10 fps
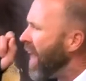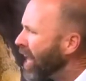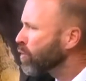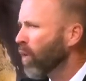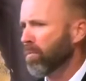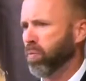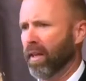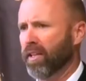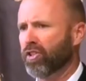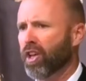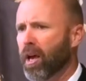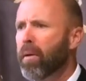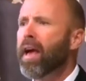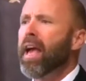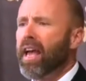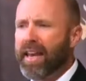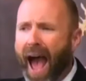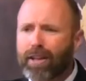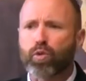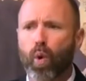that's what pleased him, and
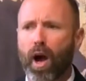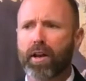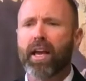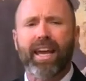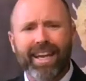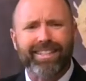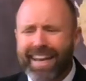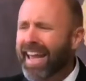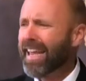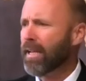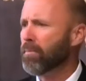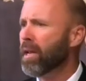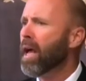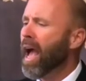that's what he deemed